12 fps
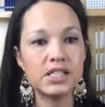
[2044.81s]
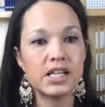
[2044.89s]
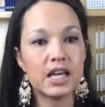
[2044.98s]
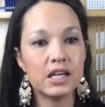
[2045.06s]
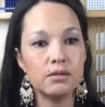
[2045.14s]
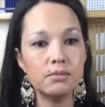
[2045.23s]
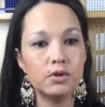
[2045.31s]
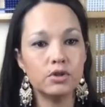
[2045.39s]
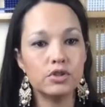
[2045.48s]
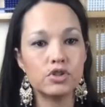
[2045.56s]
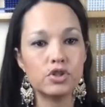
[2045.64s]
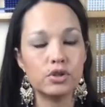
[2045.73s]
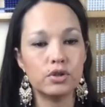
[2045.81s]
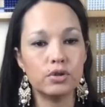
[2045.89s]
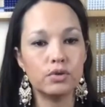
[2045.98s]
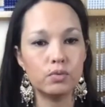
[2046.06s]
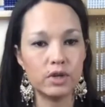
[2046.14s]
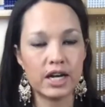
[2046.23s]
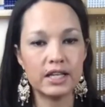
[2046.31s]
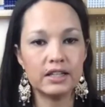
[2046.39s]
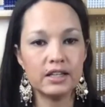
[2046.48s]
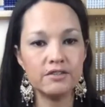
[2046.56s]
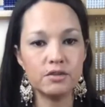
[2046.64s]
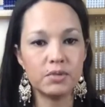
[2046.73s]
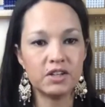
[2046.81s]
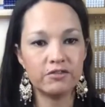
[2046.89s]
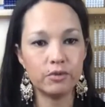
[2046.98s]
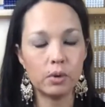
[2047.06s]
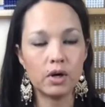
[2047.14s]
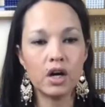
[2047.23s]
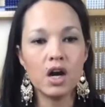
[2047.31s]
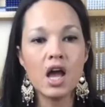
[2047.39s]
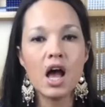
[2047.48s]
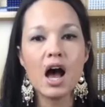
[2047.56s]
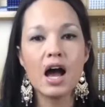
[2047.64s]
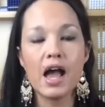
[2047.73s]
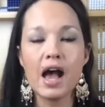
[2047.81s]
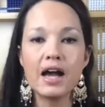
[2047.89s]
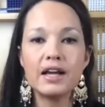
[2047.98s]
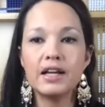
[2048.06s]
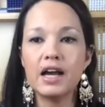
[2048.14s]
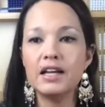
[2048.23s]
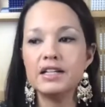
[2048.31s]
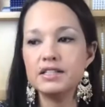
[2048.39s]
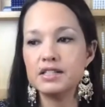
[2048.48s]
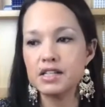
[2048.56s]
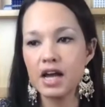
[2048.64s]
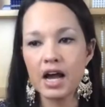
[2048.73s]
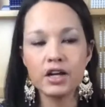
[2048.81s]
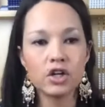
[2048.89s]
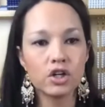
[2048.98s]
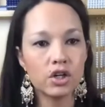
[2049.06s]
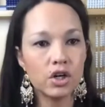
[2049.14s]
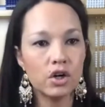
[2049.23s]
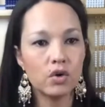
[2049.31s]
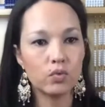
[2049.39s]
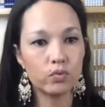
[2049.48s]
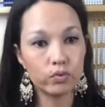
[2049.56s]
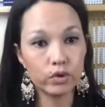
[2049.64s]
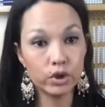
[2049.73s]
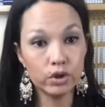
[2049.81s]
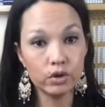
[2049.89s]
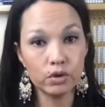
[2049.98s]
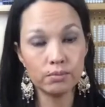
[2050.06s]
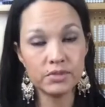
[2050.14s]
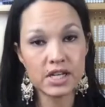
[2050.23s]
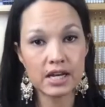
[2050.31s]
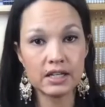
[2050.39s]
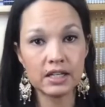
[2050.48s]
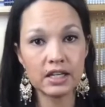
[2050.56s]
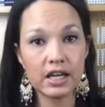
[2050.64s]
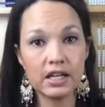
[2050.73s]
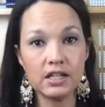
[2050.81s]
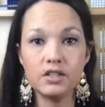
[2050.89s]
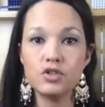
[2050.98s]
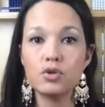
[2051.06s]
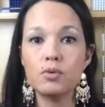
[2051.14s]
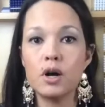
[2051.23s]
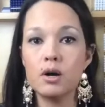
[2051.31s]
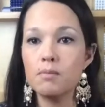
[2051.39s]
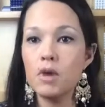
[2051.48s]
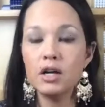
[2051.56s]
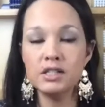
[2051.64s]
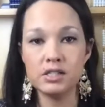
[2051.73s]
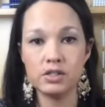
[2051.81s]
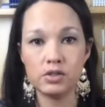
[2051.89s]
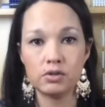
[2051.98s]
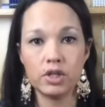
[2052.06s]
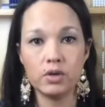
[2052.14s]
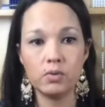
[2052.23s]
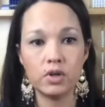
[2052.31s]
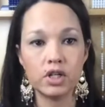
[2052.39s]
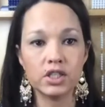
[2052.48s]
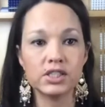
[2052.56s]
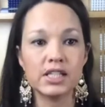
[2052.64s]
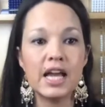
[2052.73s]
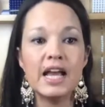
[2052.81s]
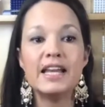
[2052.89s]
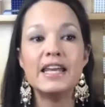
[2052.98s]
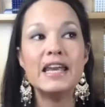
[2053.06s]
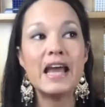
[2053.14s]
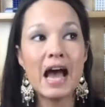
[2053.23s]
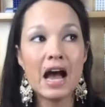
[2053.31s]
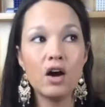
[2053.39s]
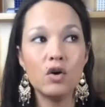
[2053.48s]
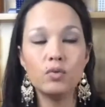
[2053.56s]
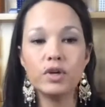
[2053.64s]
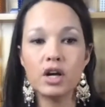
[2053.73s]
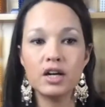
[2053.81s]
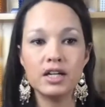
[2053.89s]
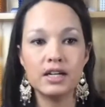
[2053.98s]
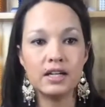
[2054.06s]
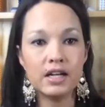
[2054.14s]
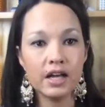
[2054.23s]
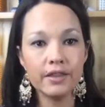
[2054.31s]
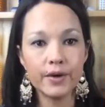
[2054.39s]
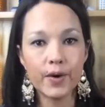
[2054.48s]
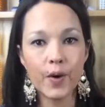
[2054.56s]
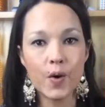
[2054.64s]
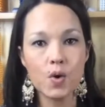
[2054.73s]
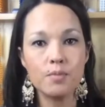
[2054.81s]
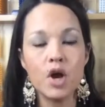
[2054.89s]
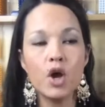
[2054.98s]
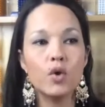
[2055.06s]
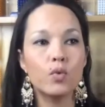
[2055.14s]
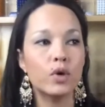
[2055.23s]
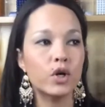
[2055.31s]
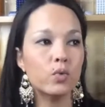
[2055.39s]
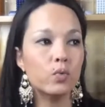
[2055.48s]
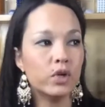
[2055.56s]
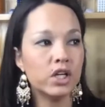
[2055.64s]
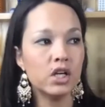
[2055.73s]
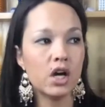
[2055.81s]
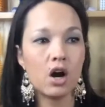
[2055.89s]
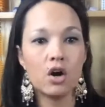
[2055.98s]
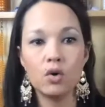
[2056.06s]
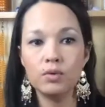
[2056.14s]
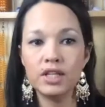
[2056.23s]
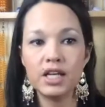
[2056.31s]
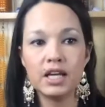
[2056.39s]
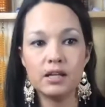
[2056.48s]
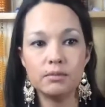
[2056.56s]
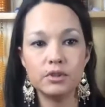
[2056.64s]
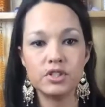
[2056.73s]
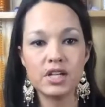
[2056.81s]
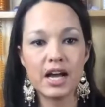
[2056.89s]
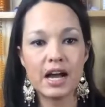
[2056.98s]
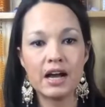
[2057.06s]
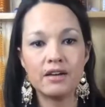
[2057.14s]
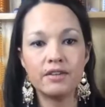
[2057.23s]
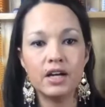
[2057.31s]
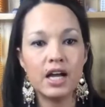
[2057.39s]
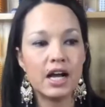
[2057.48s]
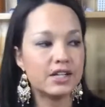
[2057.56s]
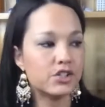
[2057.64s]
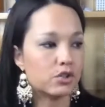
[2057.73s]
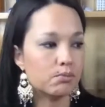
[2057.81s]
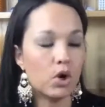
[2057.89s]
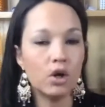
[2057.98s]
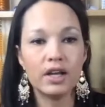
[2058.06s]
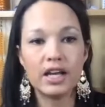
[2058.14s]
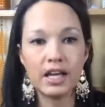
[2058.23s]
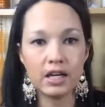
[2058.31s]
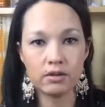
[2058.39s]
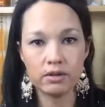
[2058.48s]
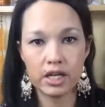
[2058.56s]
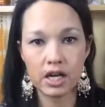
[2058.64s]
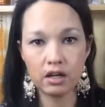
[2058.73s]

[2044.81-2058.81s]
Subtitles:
able to, where I lived before, I had an entire room dedicated to our Montessori works. Now we are in another home where we are only able to have a small area.